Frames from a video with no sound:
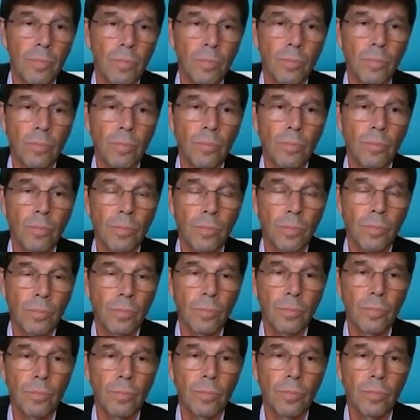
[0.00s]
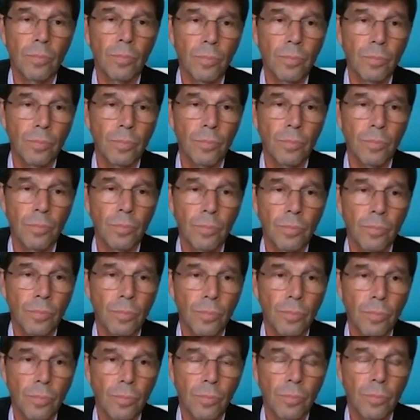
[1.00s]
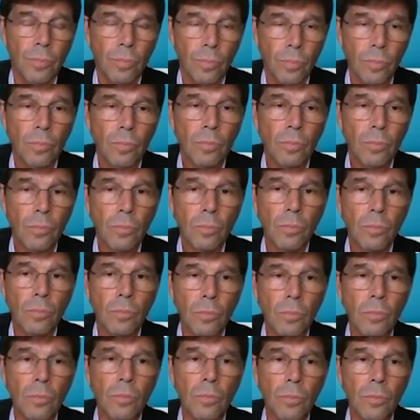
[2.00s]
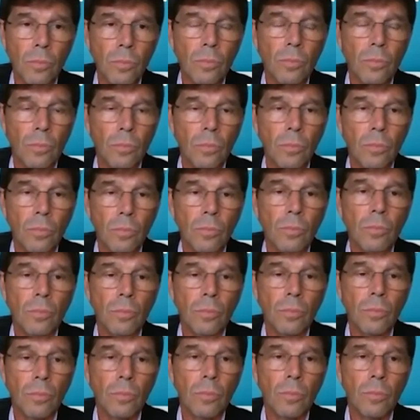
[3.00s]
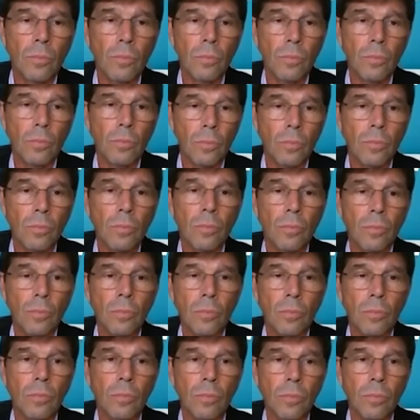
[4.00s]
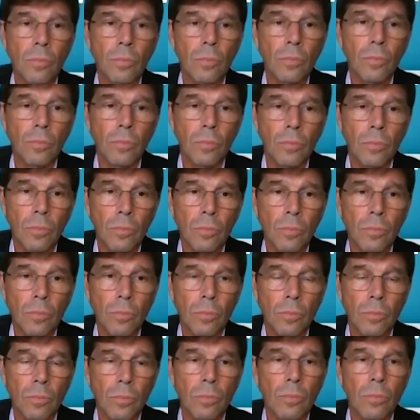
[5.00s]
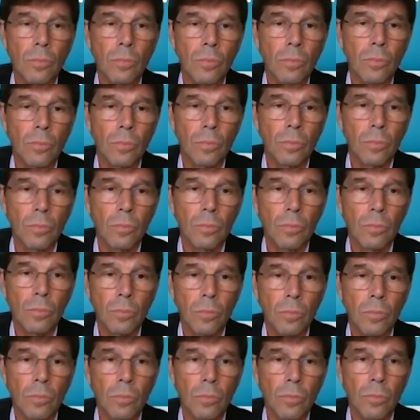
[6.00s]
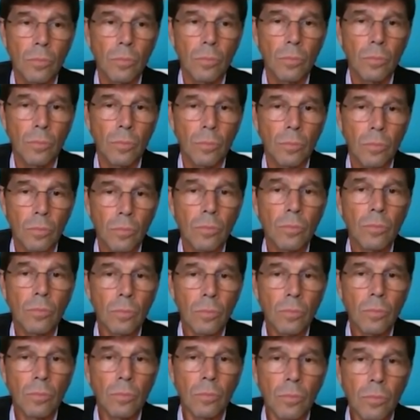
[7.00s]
No words are spoken by the person on screen.